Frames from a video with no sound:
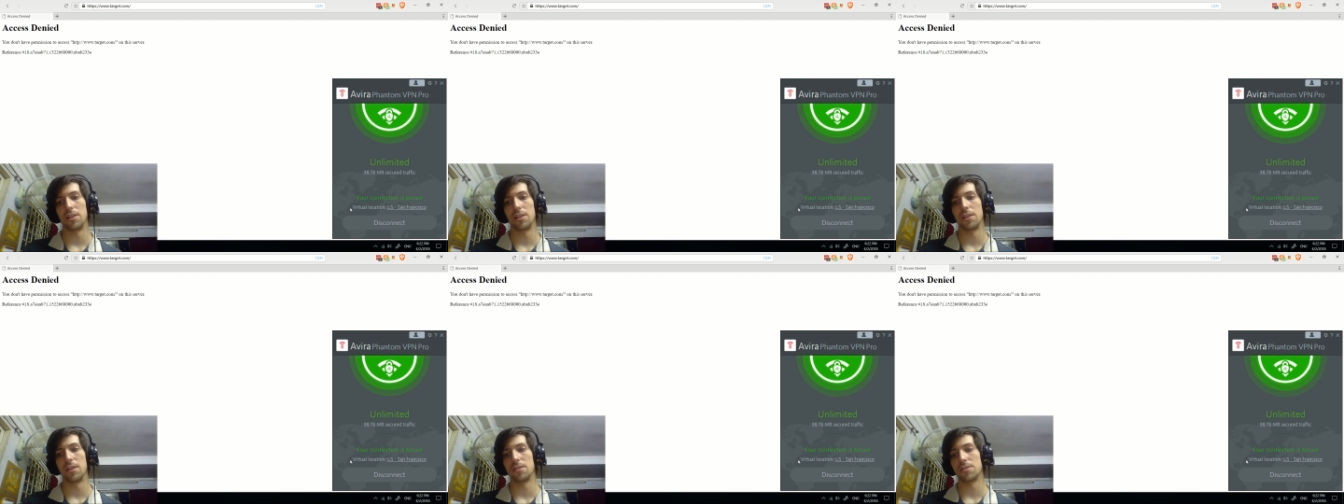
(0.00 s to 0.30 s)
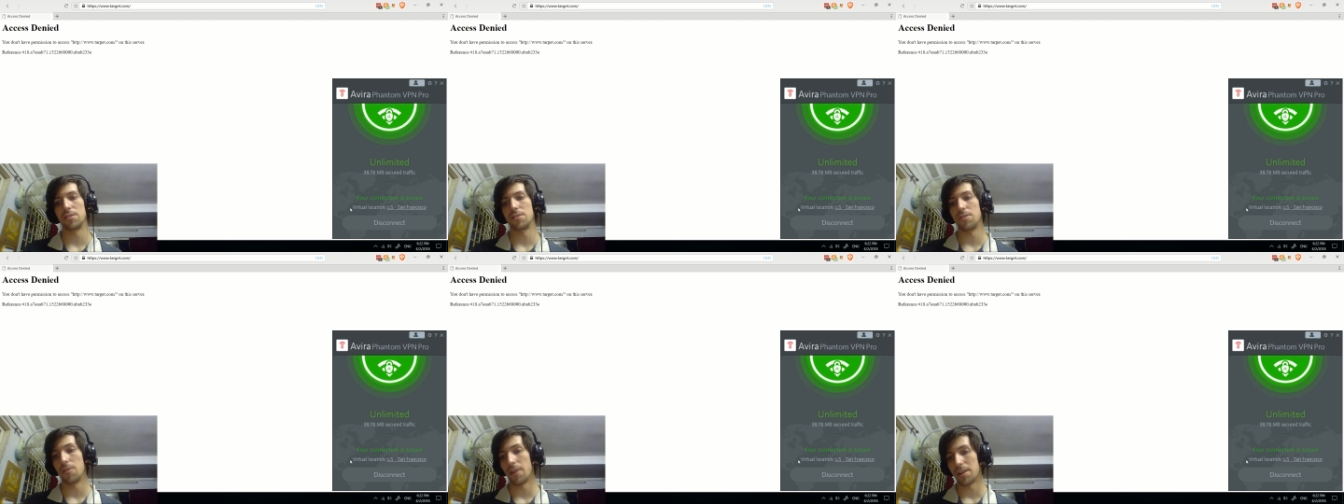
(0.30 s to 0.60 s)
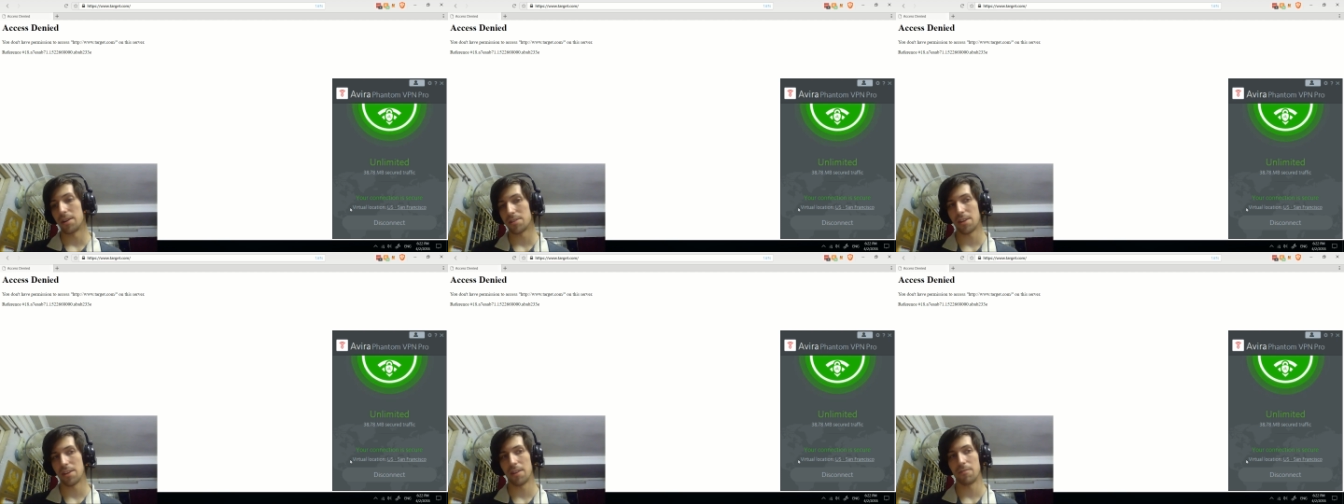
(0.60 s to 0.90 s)
is
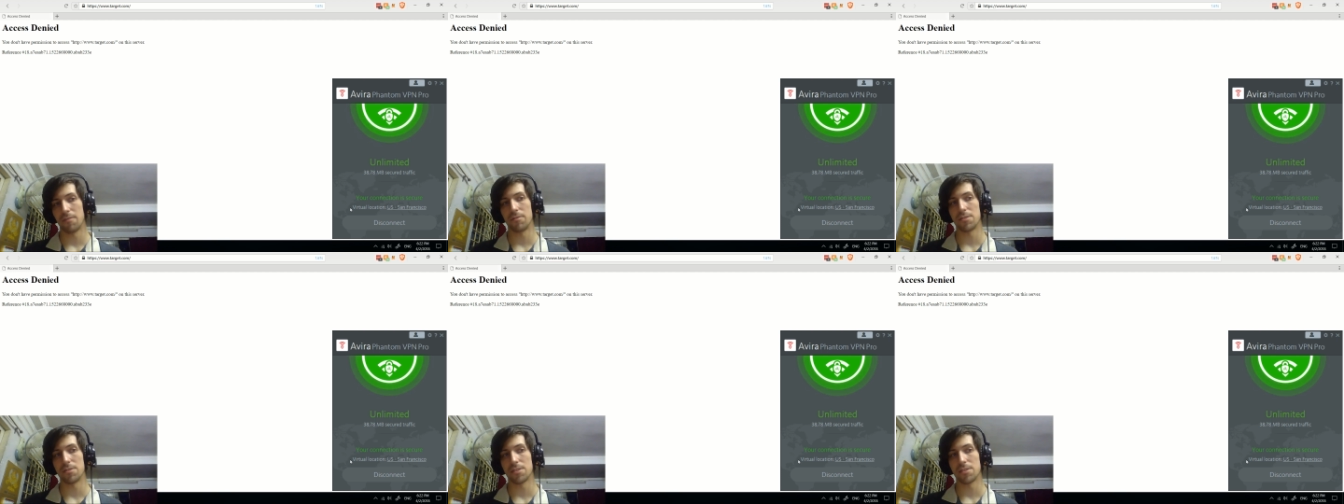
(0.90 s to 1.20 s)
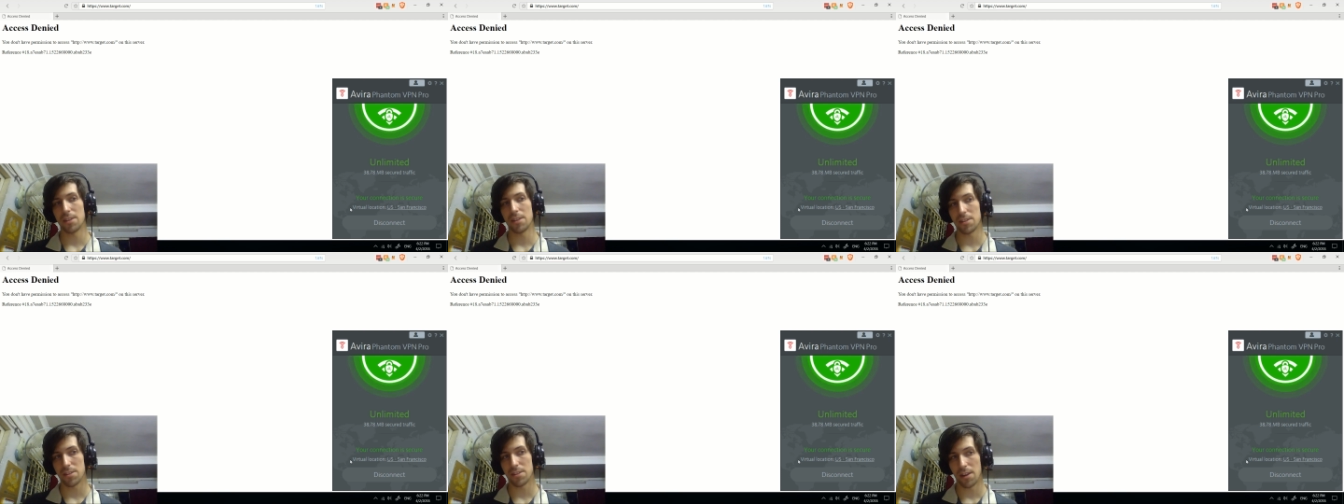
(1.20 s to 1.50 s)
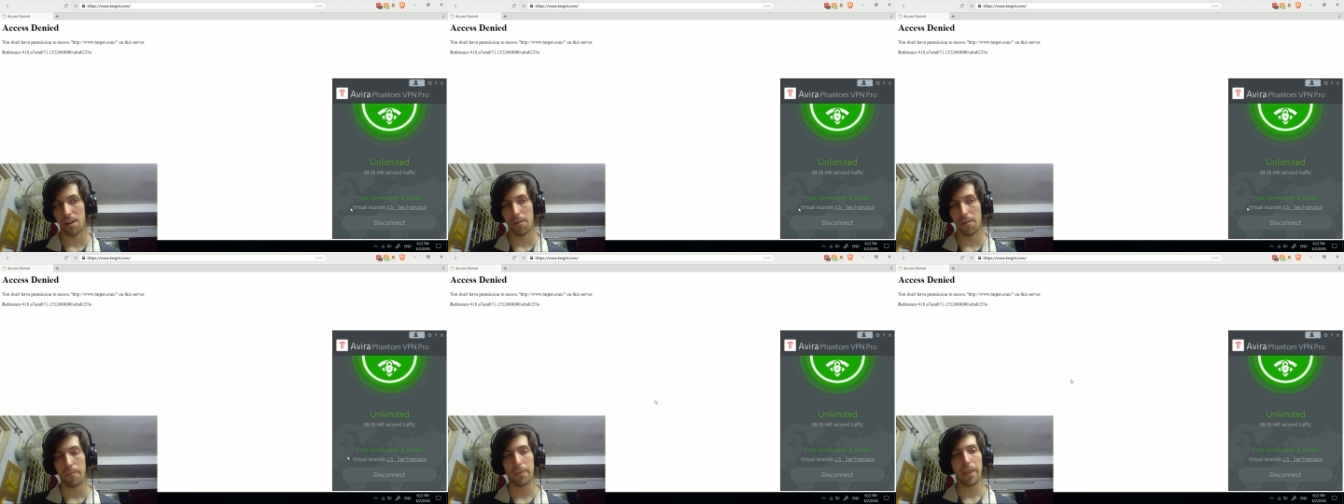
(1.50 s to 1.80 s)
US San
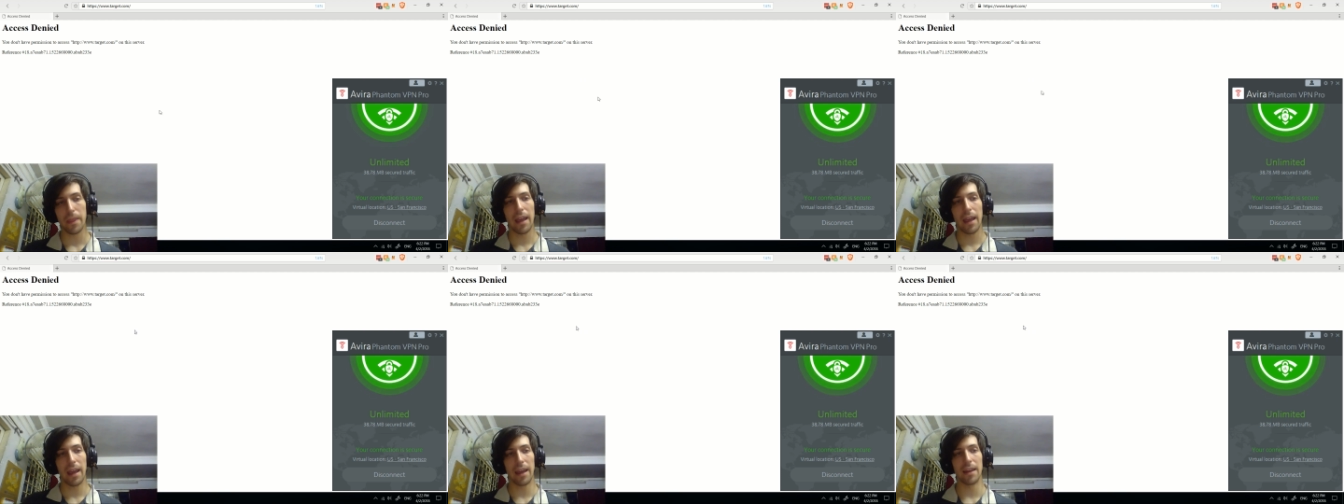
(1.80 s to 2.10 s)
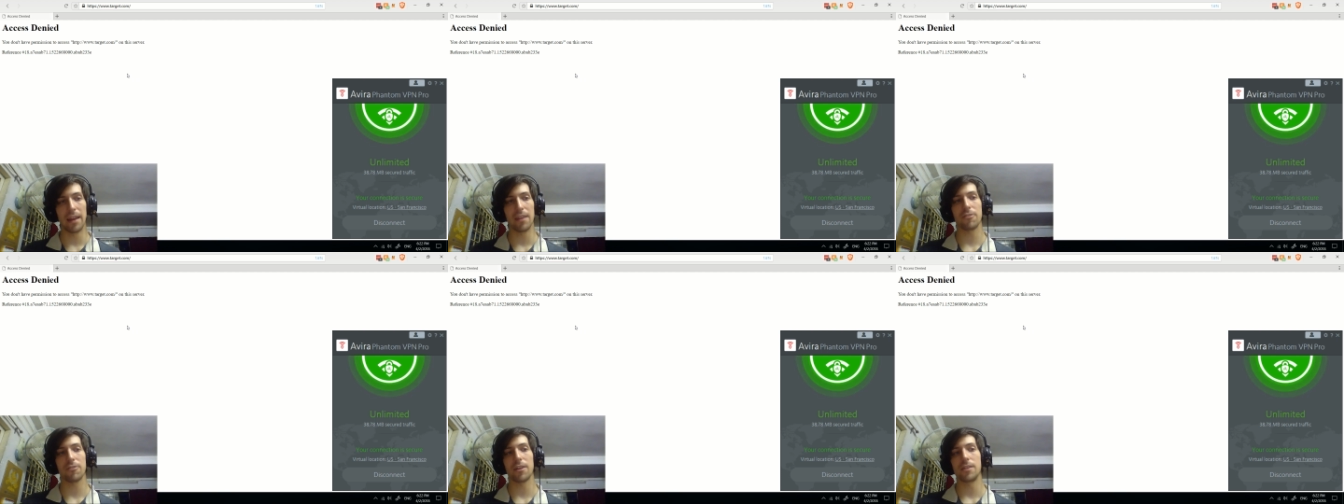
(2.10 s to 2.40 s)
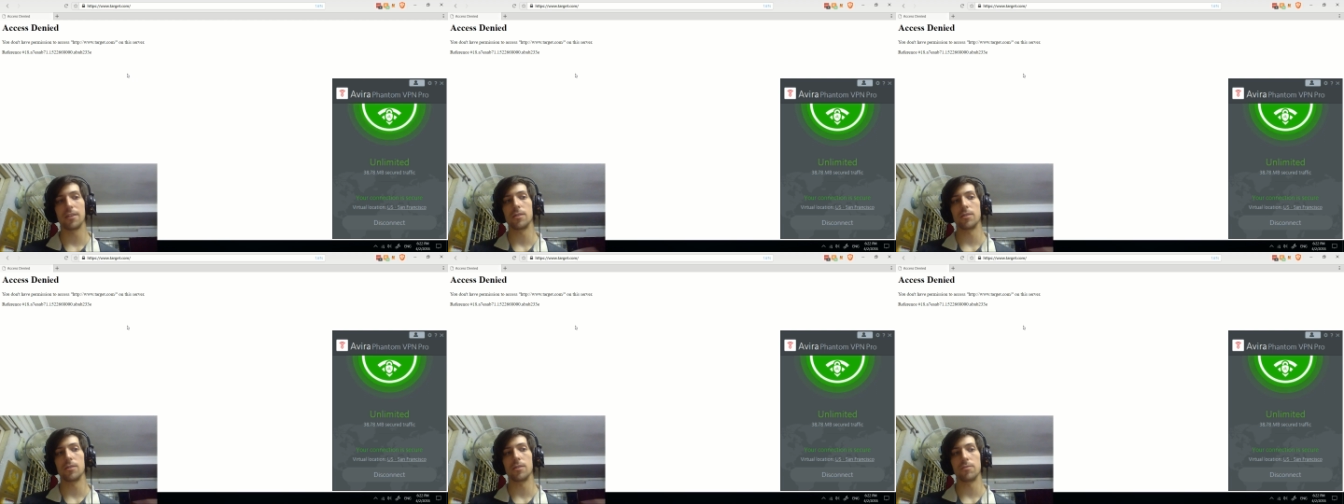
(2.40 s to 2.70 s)
Francisco. And if
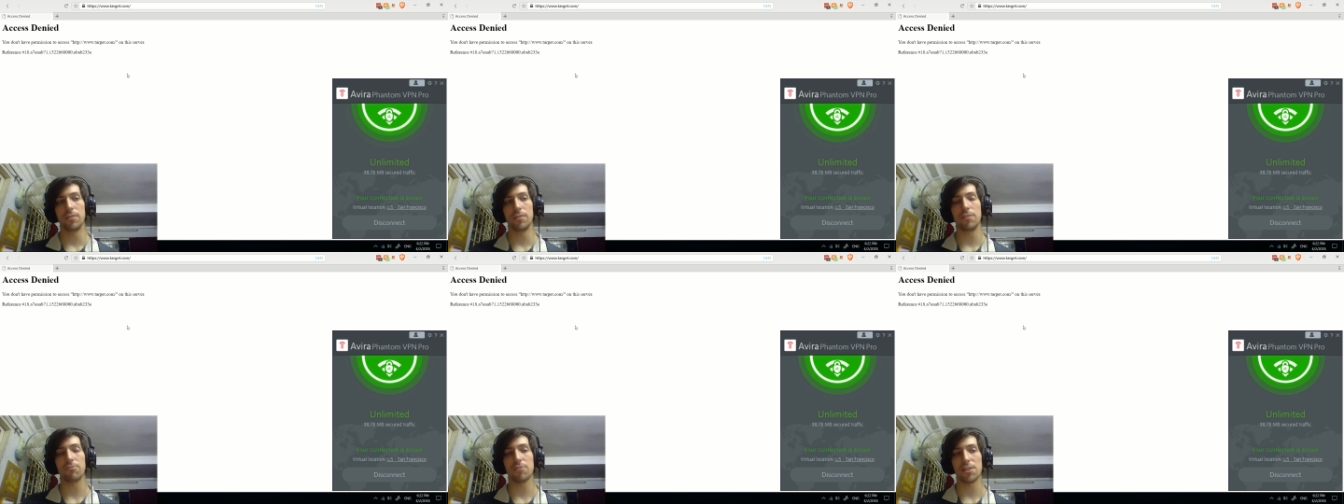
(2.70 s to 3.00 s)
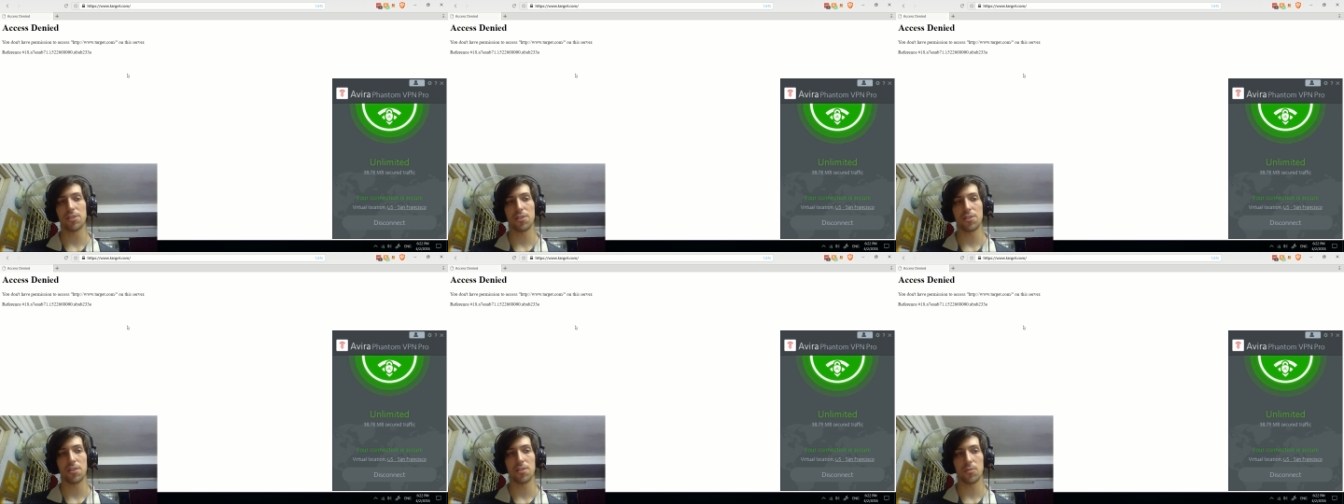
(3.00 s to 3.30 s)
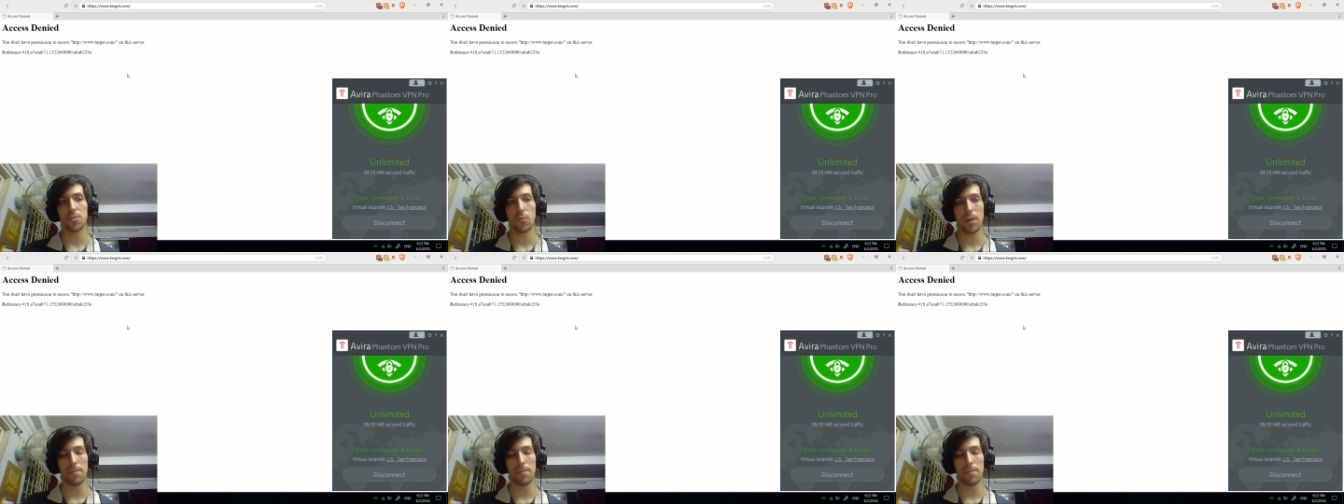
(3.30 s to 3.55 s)
I refresh this web